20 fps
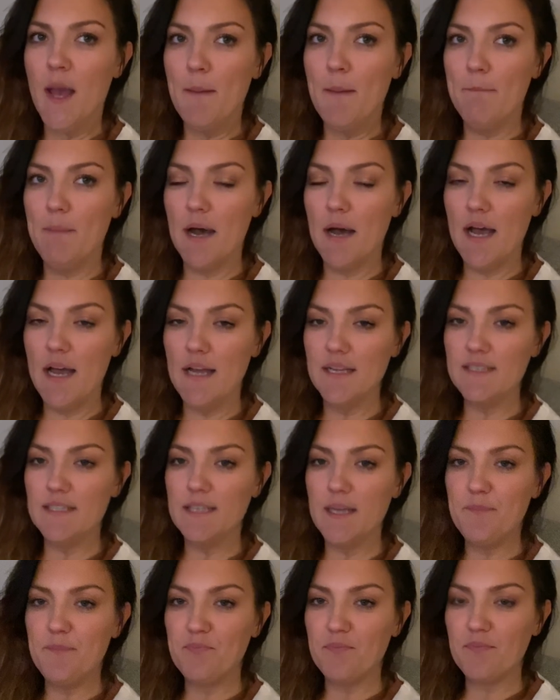But
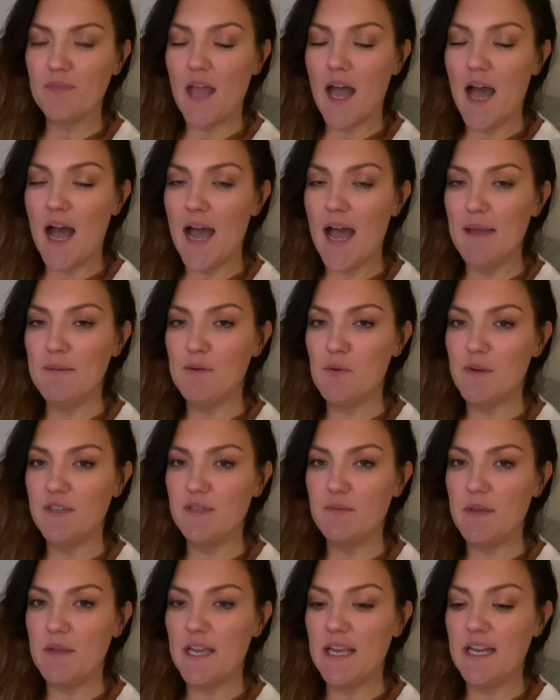I'm going
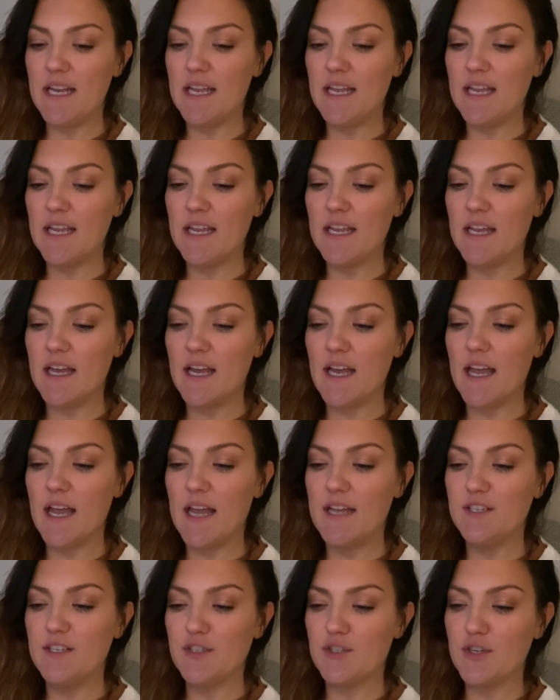to be eating
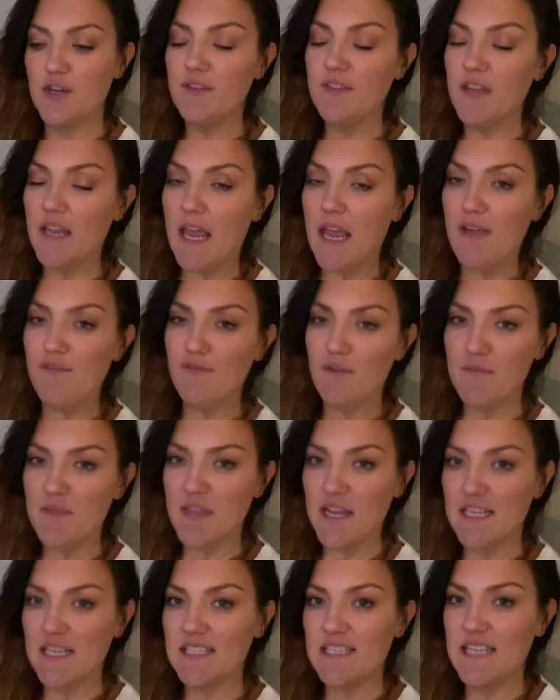a dessert that came from
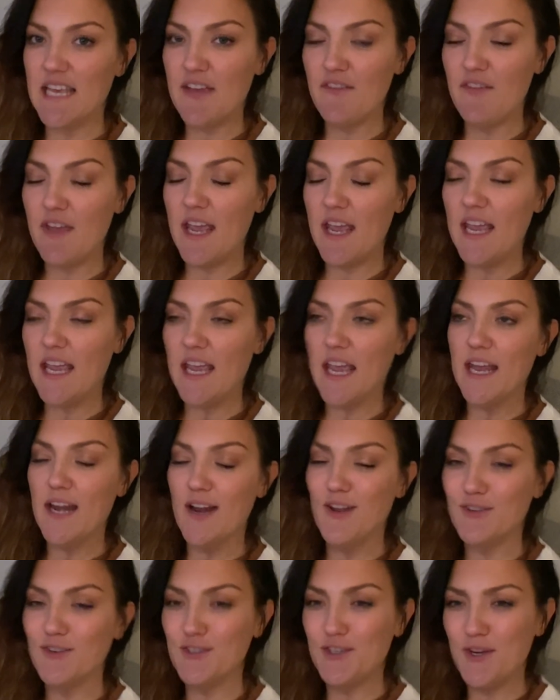Thanksgiving, and
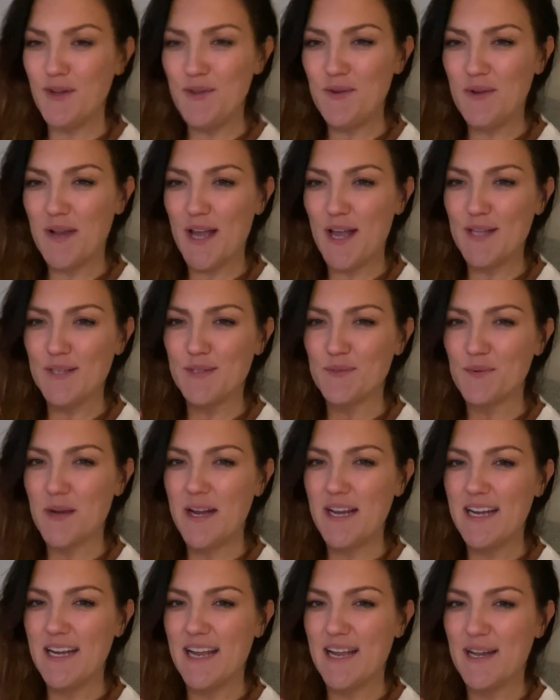I'll show you guys
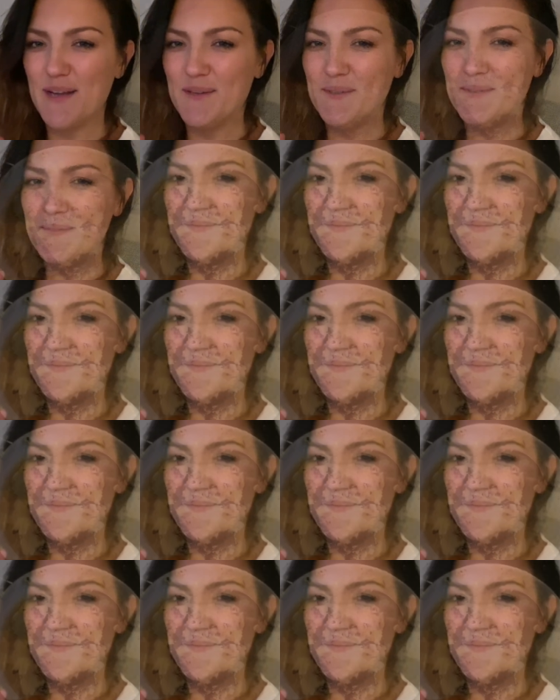right now.